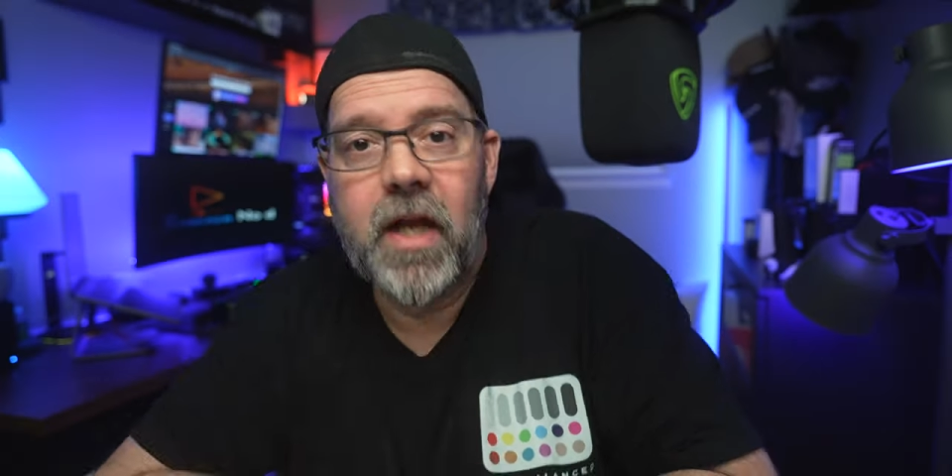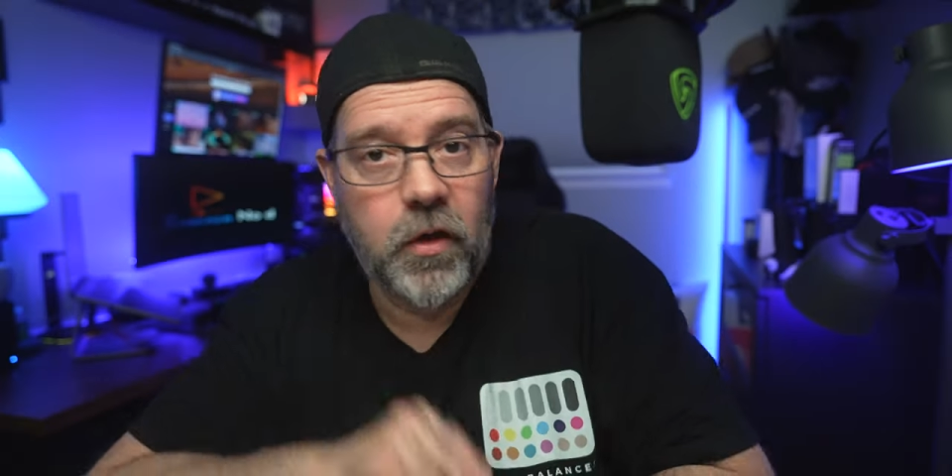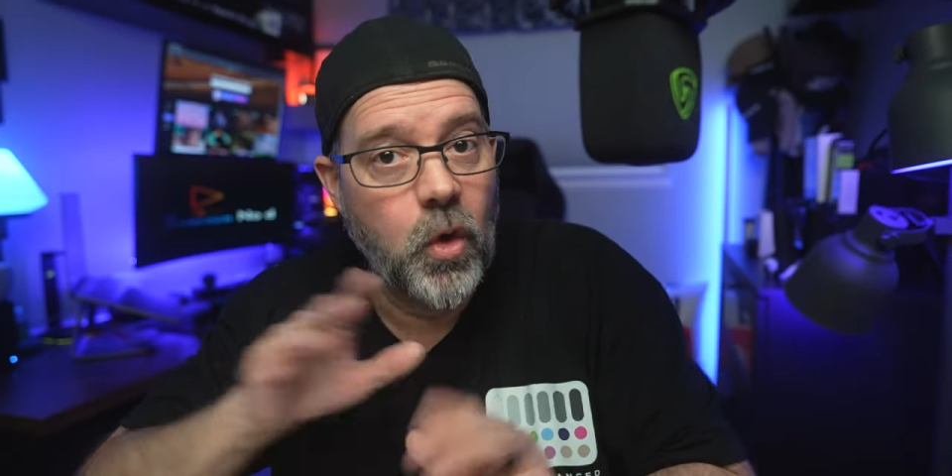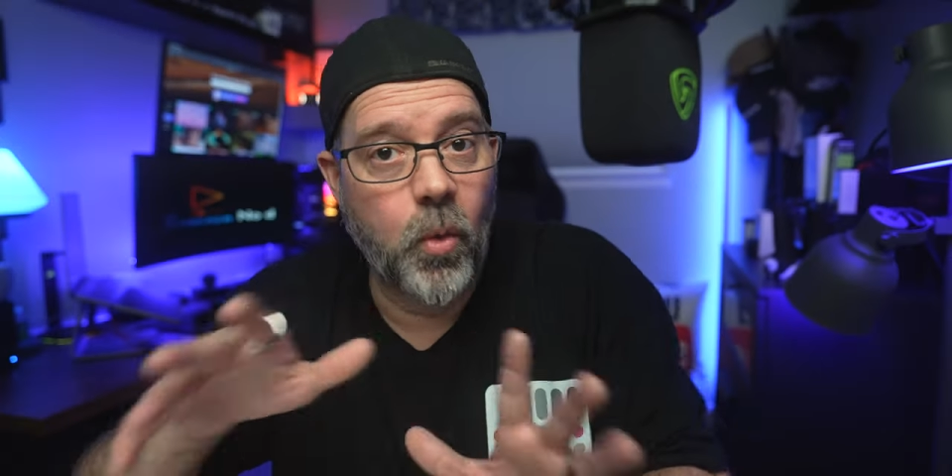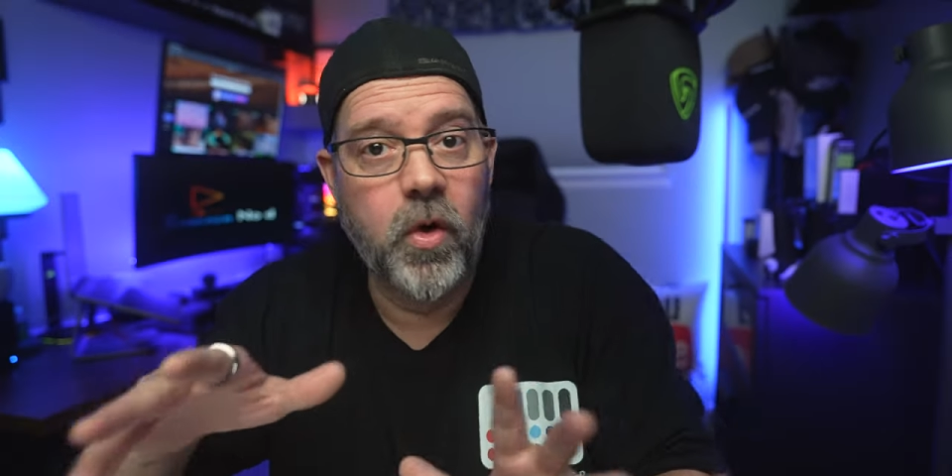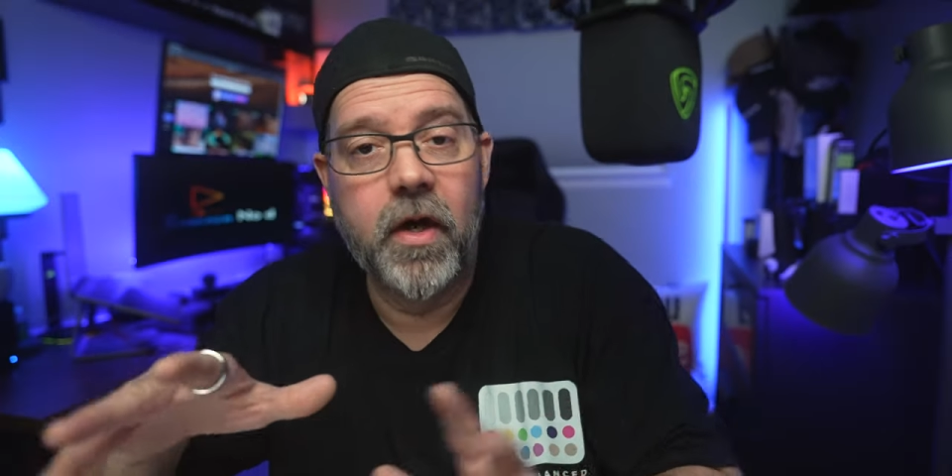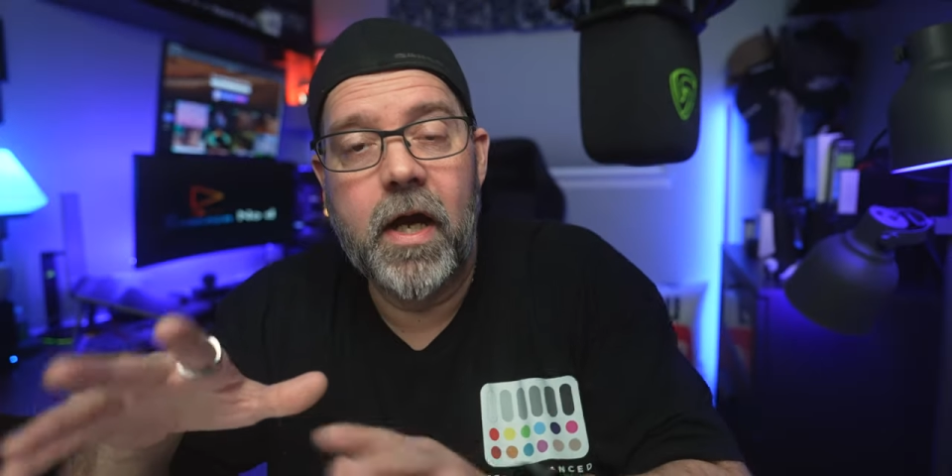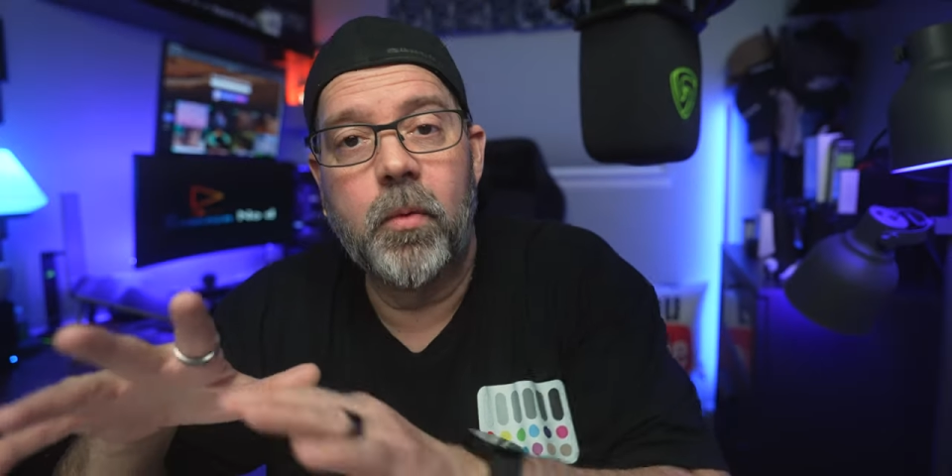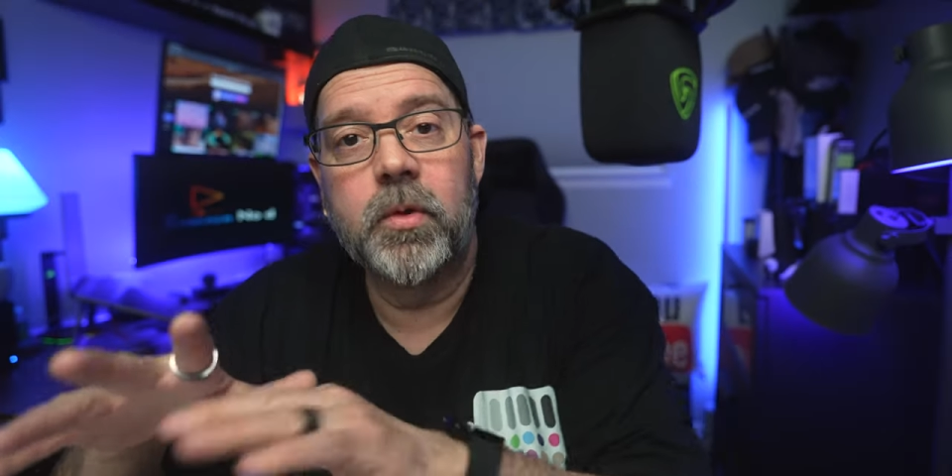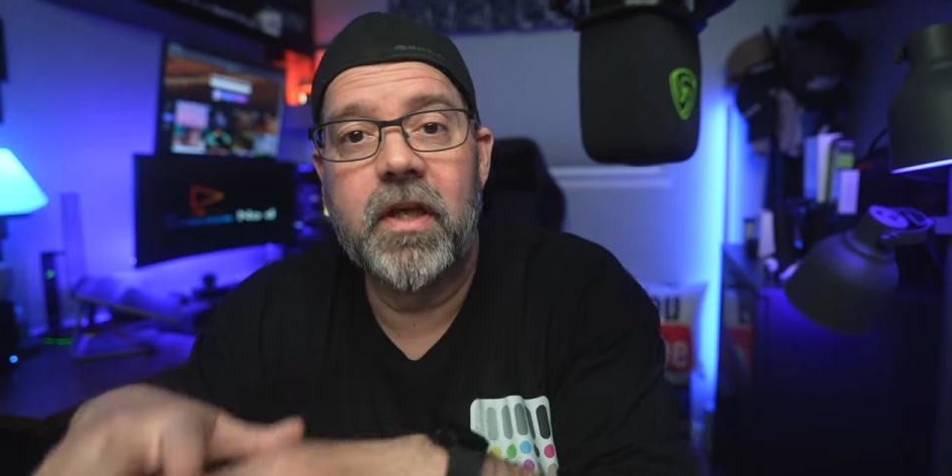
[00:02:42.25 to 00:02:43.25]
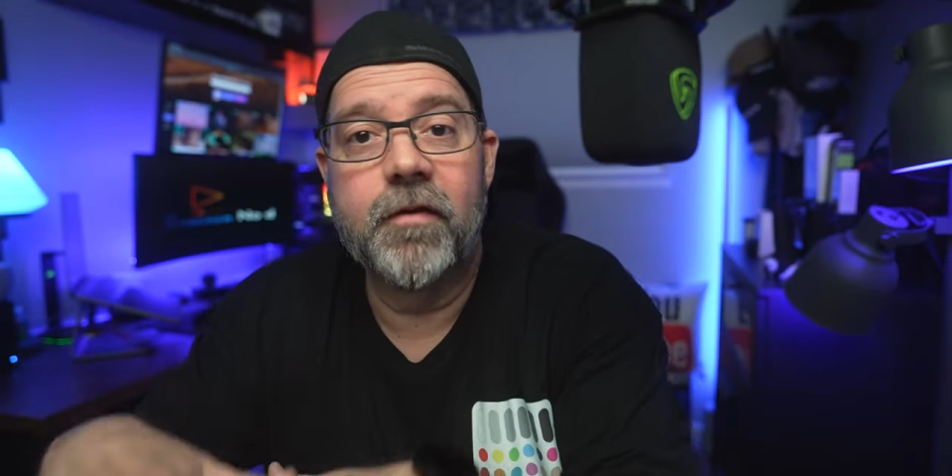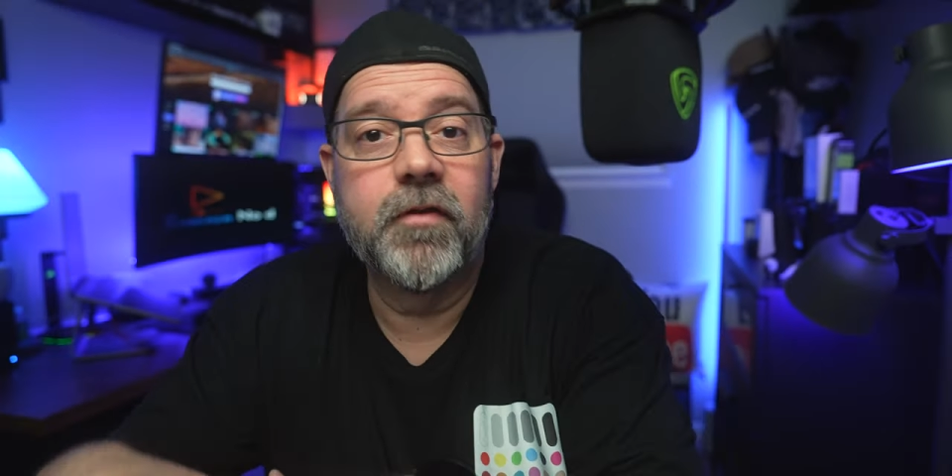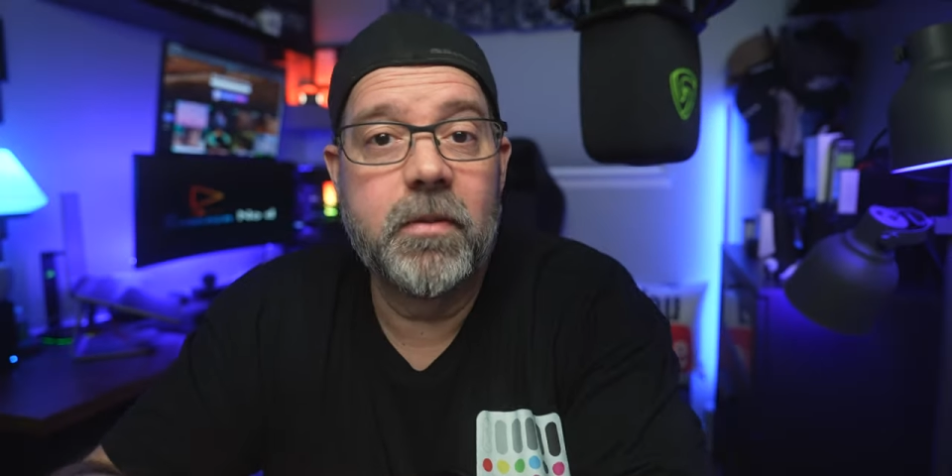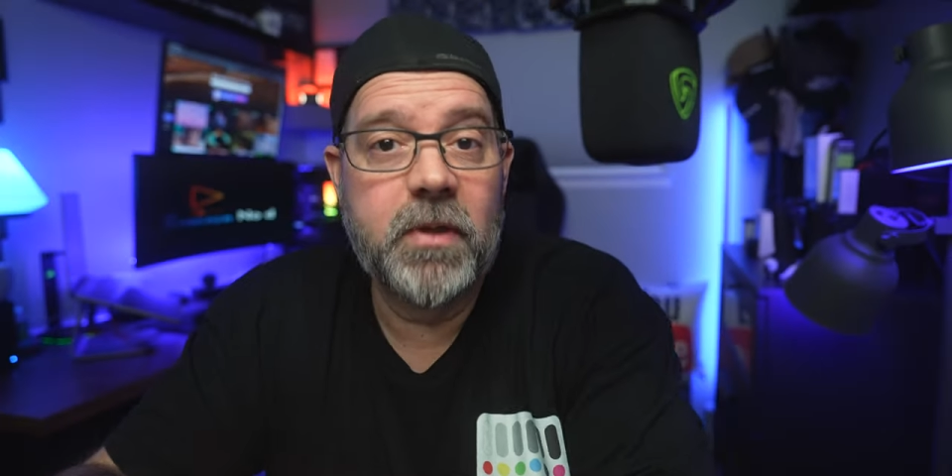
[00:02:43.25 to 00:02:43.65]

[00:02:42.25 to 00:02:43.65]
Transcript: Now, don't worry, I will definitely